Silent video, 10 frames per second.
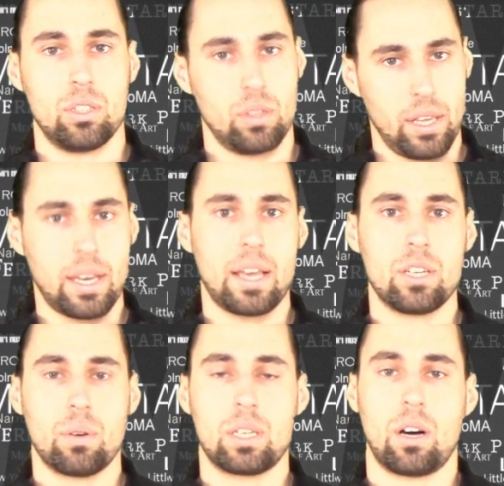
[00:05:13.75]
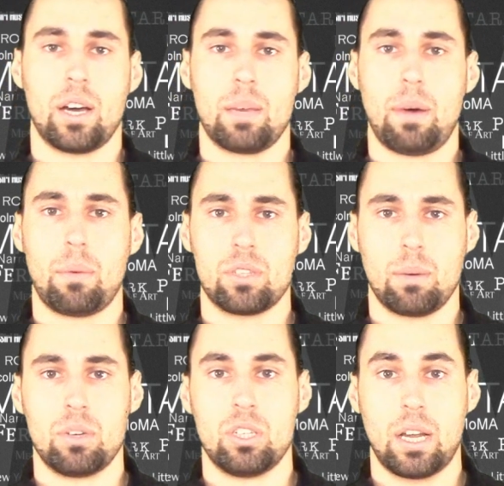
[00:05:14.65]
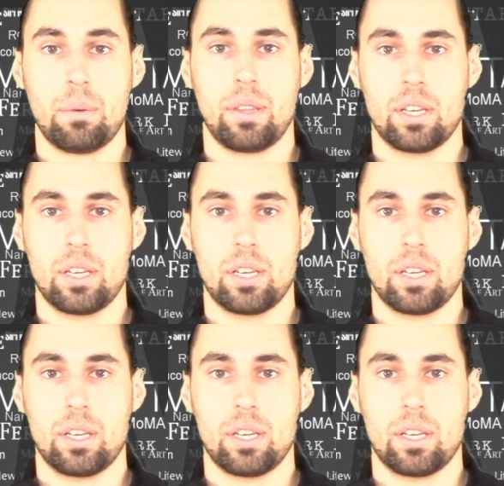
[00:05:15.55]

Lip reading: Do you think I enjoy talking about it when someone's genuinely